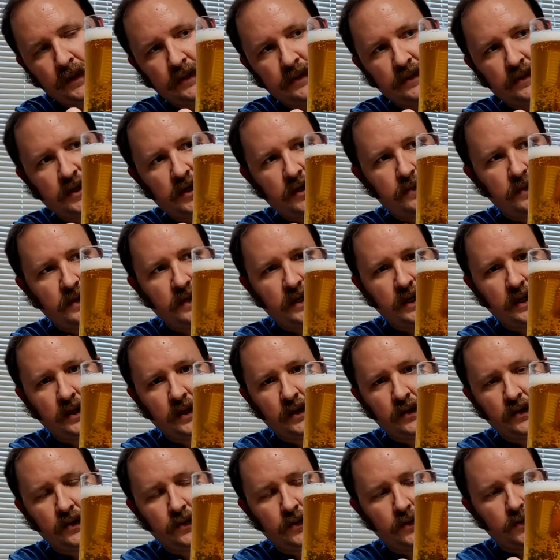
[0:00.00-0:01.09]
say, a
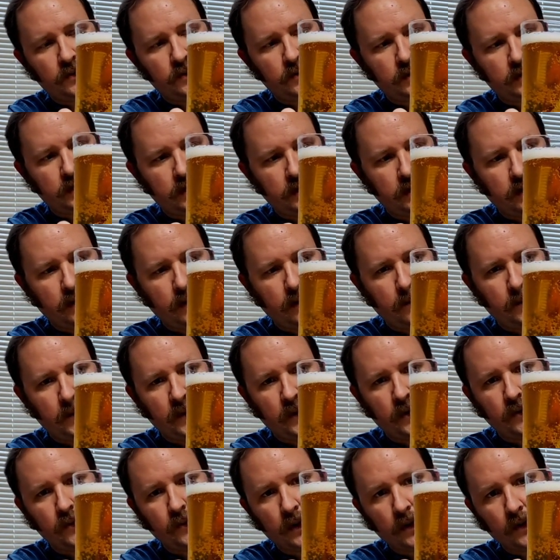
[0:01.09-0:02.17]
Modelo or a
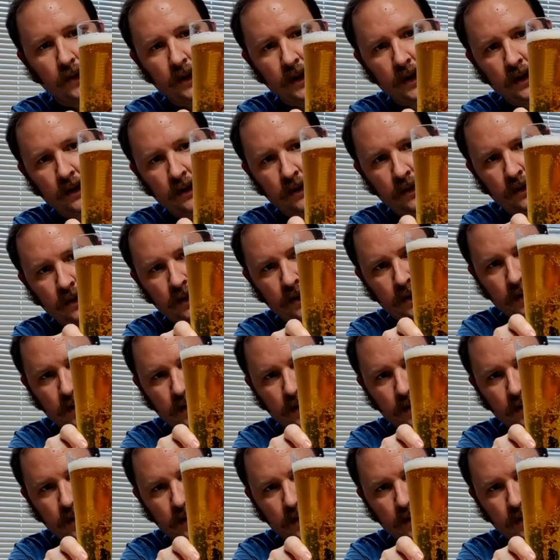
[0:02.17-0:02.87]
Corona.